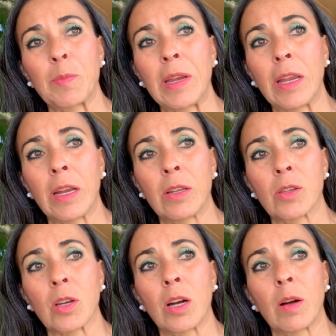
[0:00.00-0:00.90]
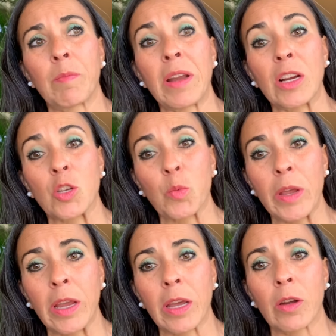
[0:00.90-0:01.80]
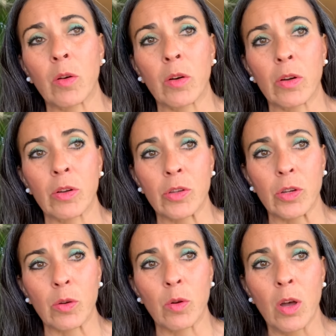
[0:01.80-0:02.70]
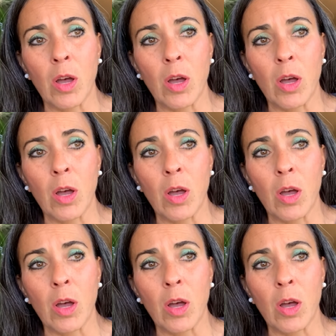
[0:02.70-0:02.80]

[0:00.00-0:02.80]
meetings next week in order to,